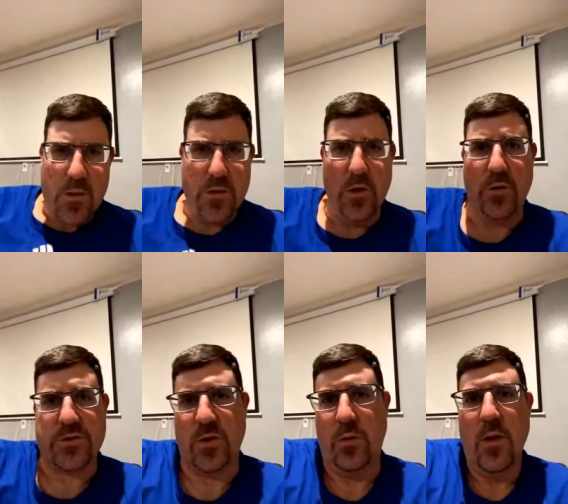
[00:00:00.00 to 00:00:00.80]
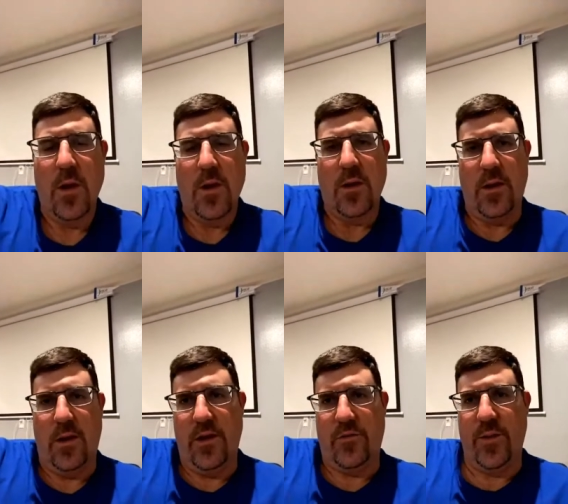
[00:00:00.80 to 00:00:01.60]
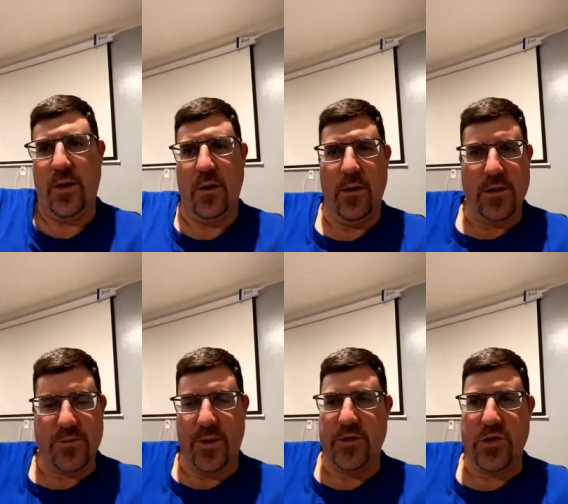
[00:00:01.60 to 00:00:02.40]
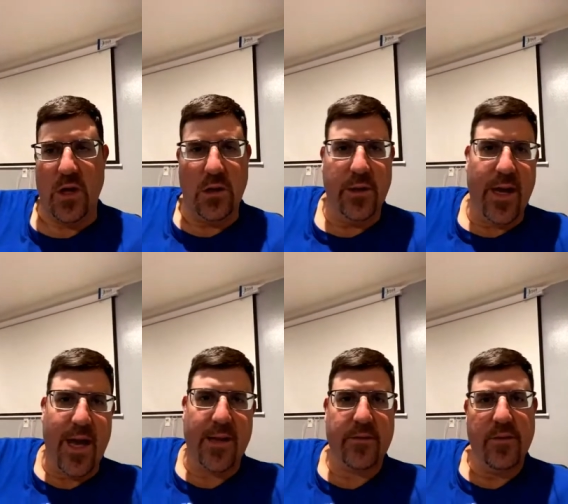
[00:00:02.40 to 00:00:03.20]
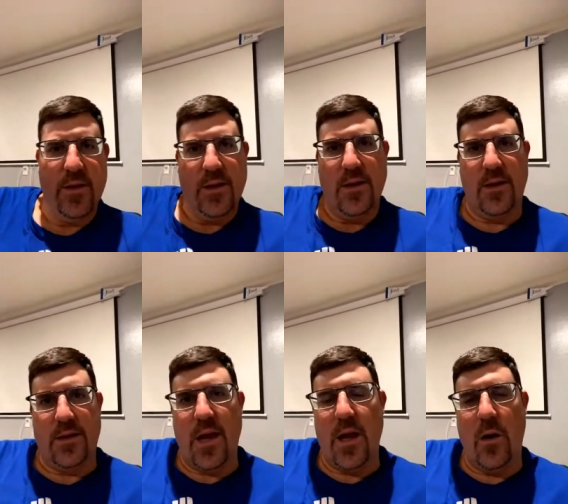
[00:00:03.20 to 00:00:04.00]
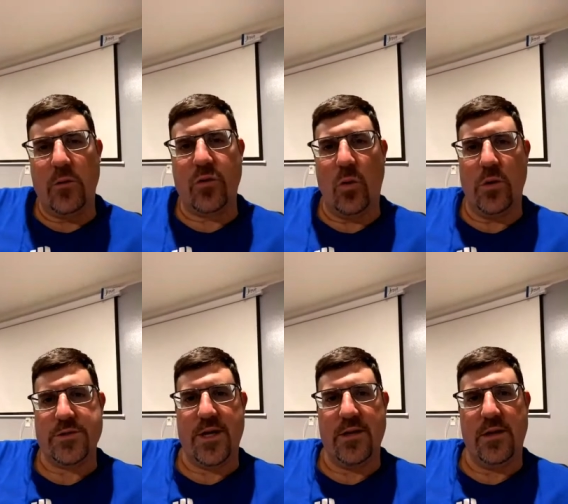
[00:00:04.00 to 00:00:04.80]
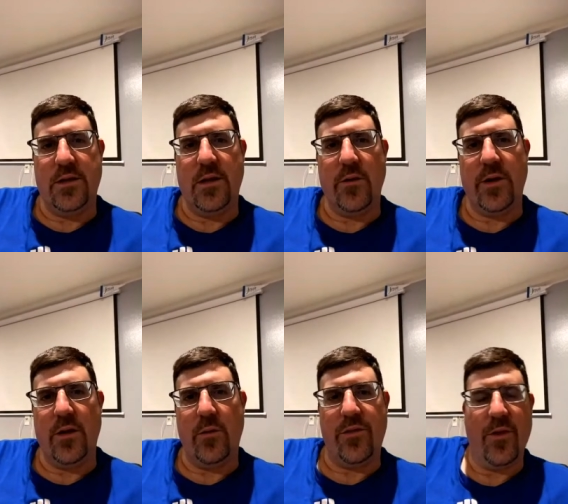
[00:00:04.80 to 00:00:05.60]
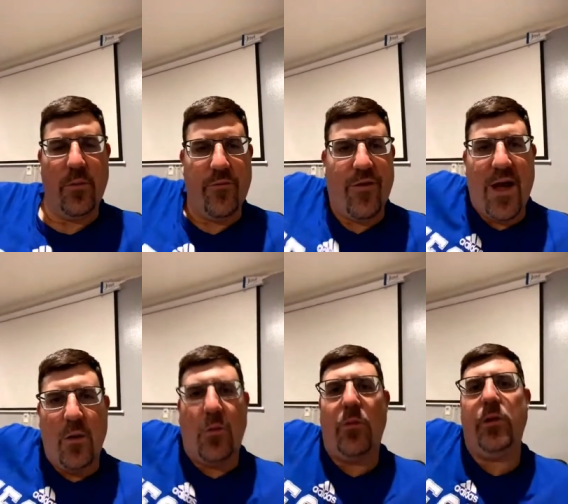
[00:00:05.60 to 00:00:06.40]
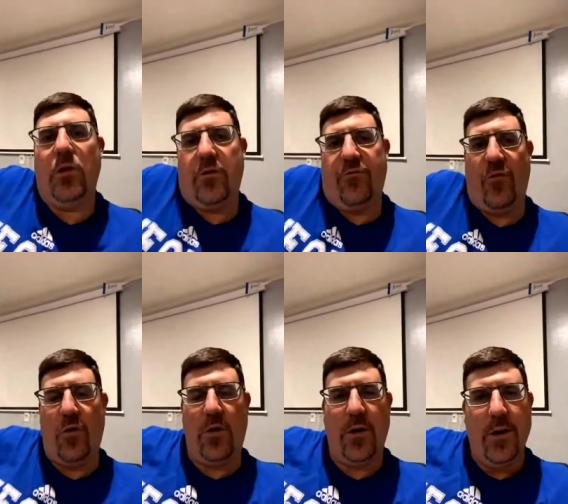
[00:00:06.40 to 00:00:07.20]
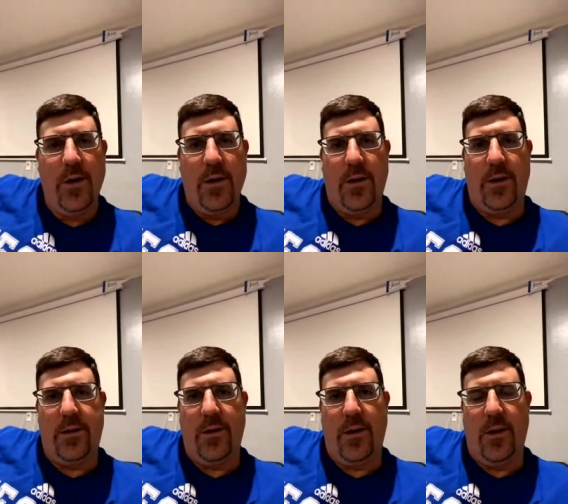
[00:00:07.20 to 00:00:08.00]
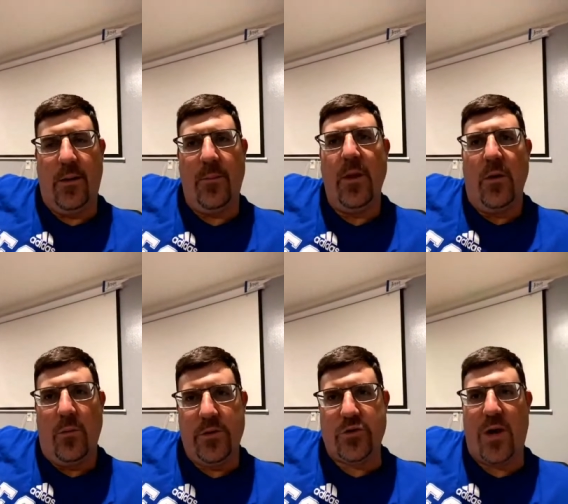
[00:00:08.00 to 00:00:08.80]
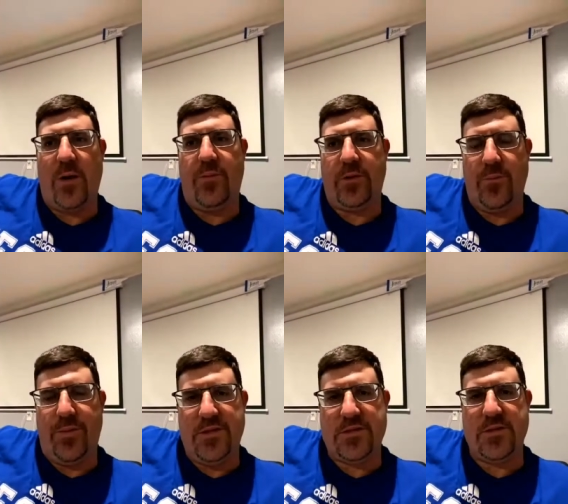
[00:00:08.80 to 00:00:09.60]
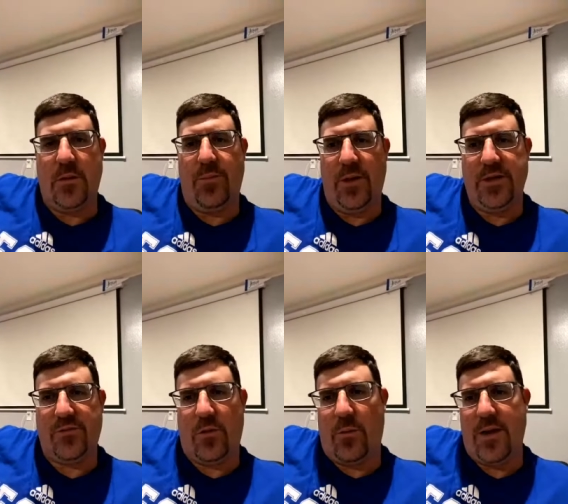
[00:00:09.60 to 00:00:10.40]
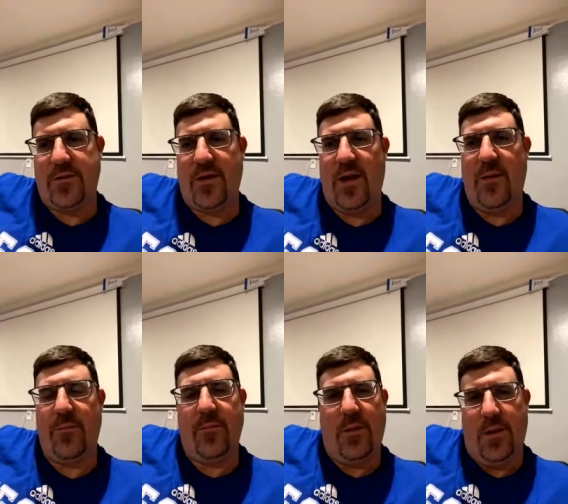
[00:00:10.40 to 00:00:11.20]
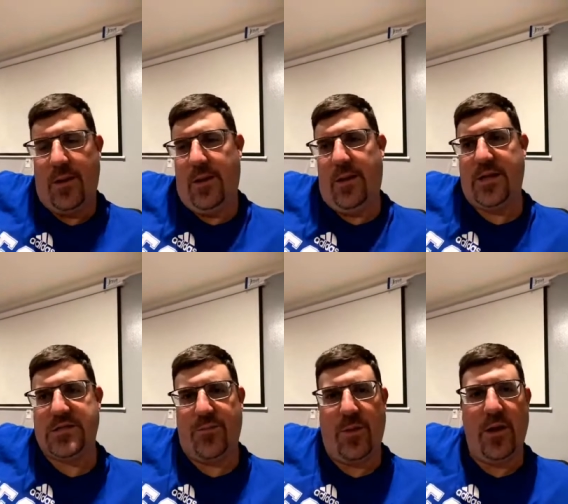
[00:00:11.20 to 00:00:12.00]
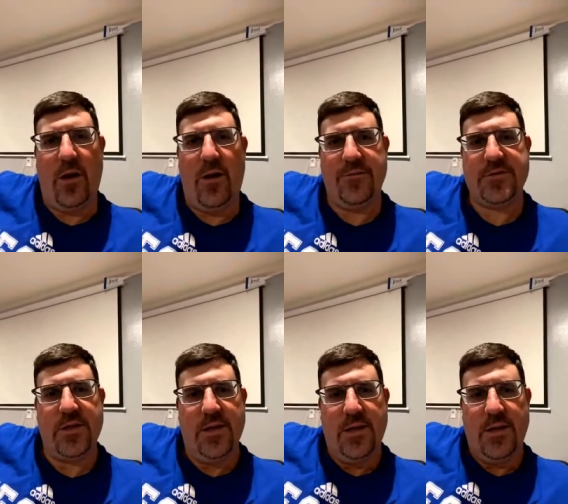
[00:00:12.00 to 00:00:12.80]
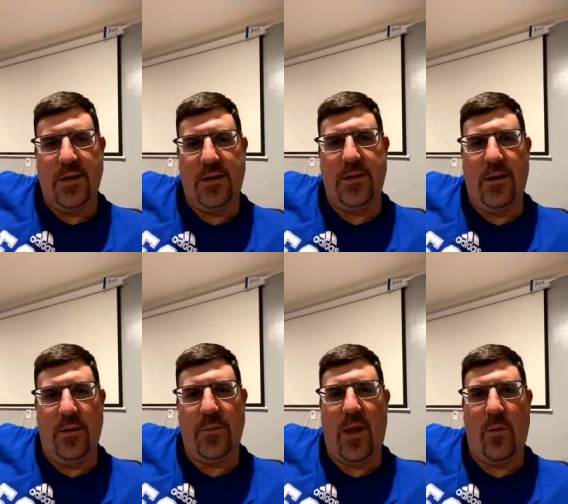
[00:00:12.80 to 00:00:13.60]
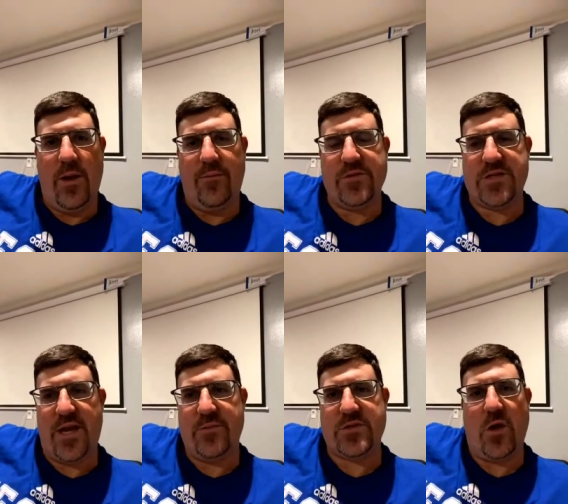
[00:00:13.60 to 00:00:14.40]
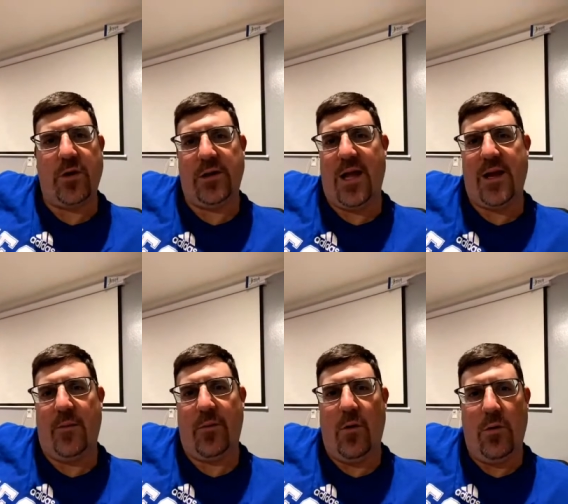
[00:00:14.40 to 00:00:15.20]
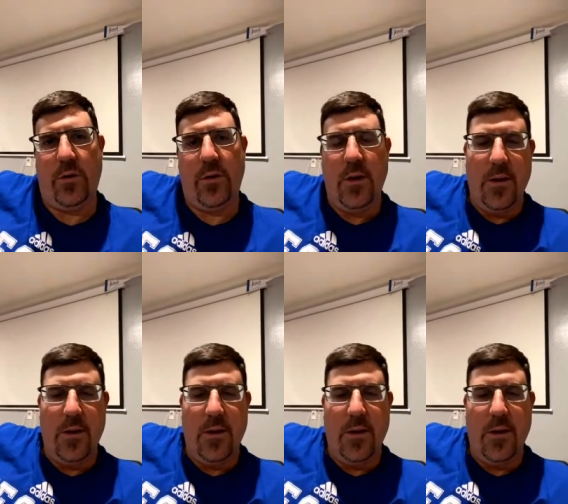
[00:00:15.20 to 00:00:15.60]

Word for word: you know, so it, has been a it's been a juggling act. And now towards the end of the year here, we think we found what we're looking for, and uh, we try to put the pieces into place for the right time, and that's the playoffs. And uh, now we have the same starting lineup going